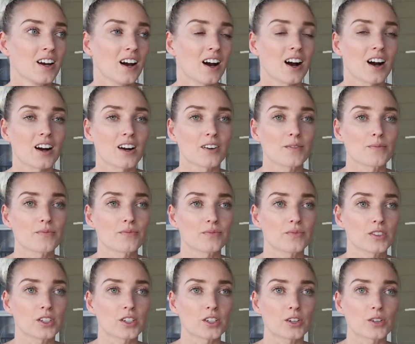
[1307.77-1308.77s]
Um,
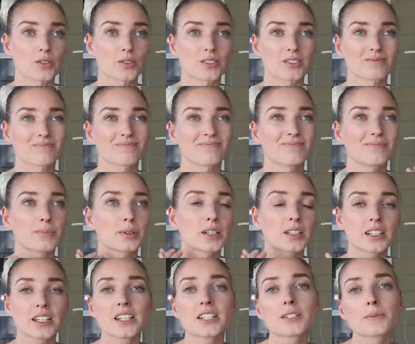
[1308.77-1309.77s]
you know,
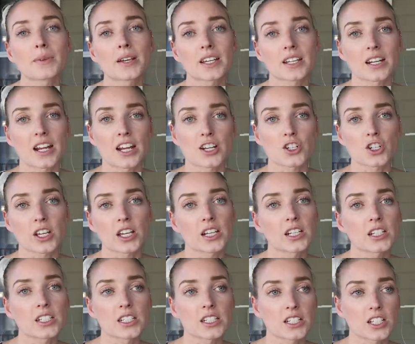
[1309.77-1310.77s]
please make an
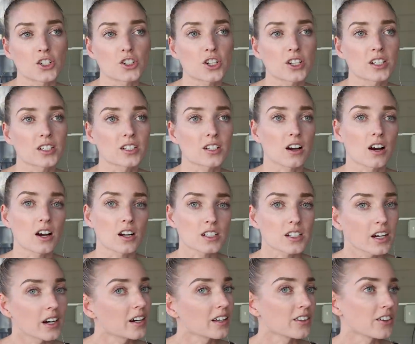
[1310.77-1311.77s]
educated decision, talk
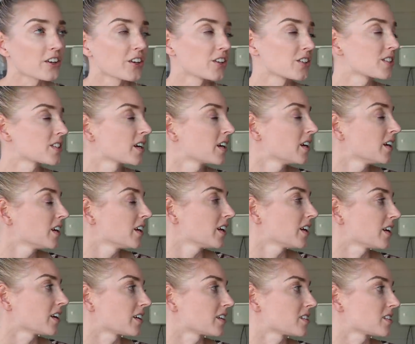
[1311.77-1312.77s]
to others,
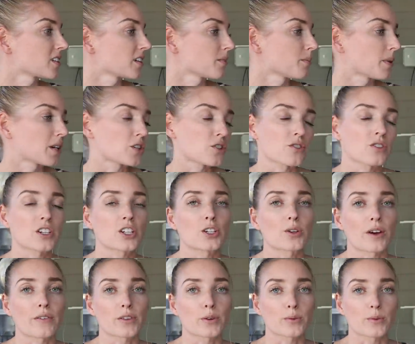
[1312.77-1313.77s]
and uh, make sure that you
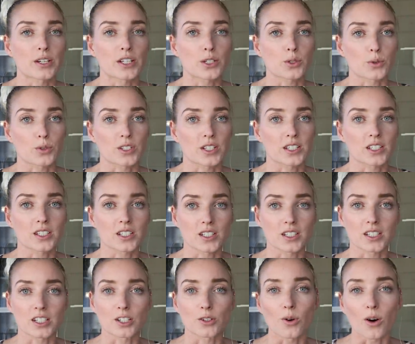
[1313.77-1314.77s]
have the resources to
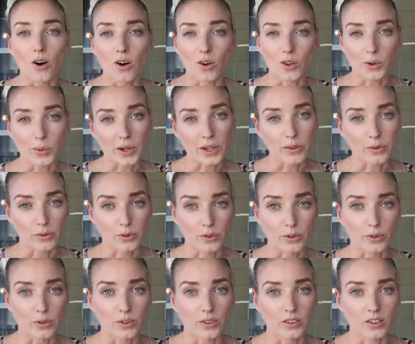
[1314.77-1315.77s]
see you all the way
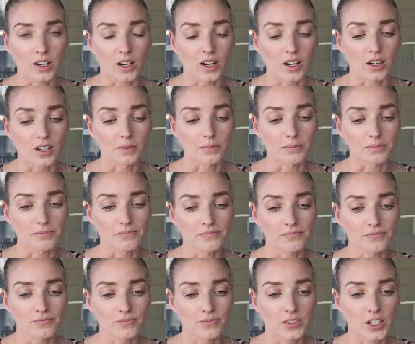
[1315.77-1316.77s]
through um,
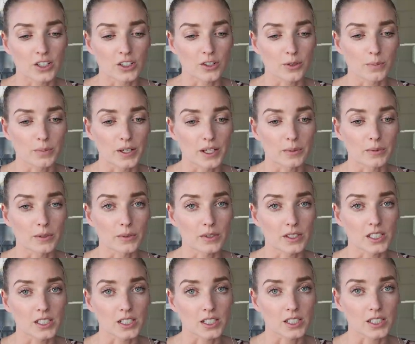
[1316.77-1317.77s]
your baby
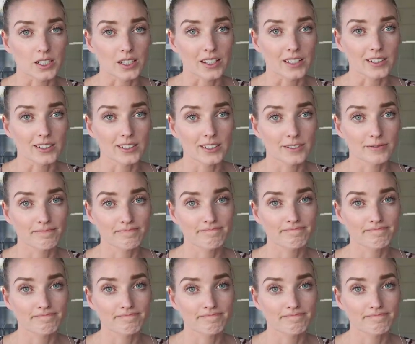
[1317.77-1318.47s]
with success.